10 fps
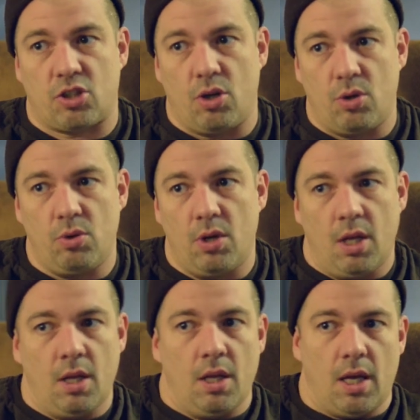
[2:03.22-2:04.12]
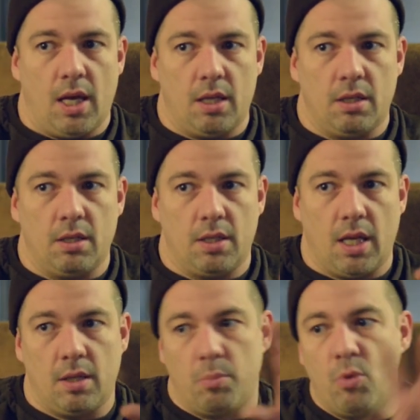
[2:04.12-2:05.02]
show. And
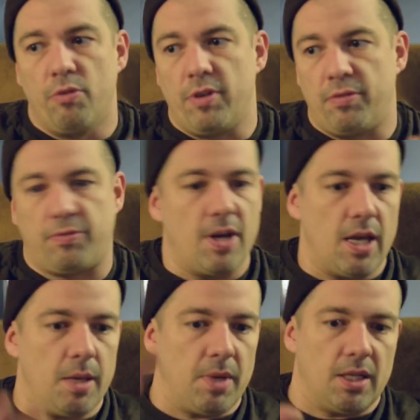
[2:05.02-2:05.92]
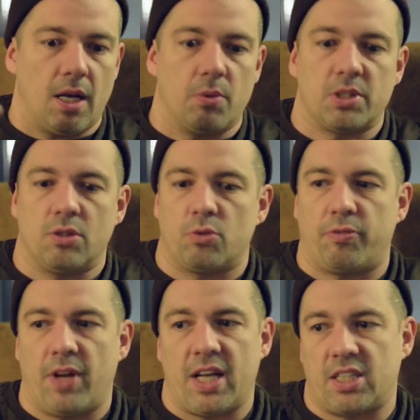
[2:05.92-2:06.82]
then the movie Fame, and then I was into
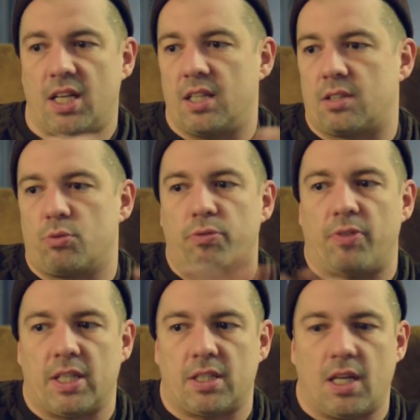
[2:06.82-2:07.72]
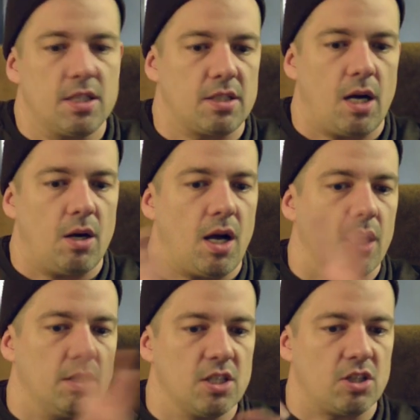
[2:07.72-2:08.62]
Flashdance. Through Flashdance,
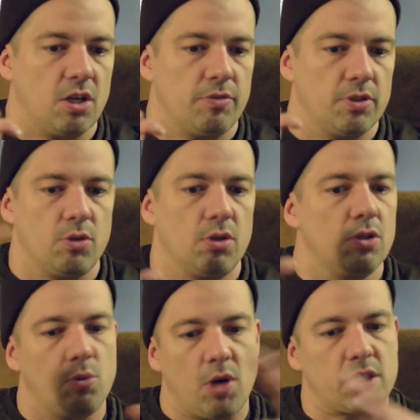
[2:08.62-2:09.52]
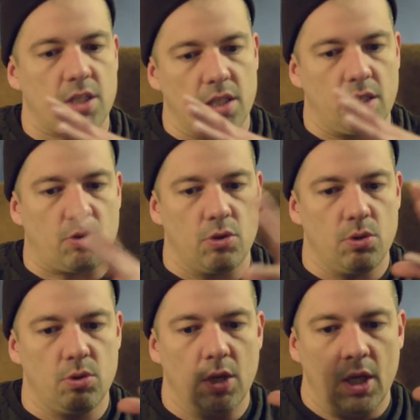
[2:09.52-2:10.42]
I discovered the Rocksteady
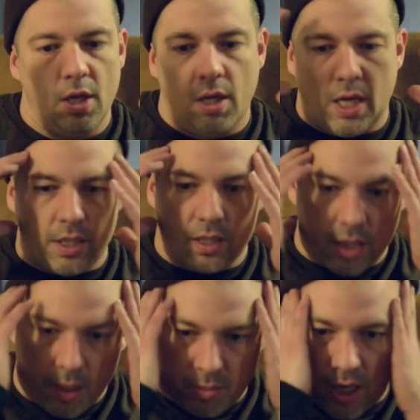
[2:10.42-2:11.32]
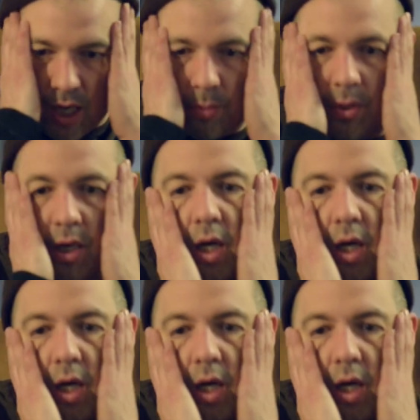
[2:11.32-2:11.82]
crew. At the same time,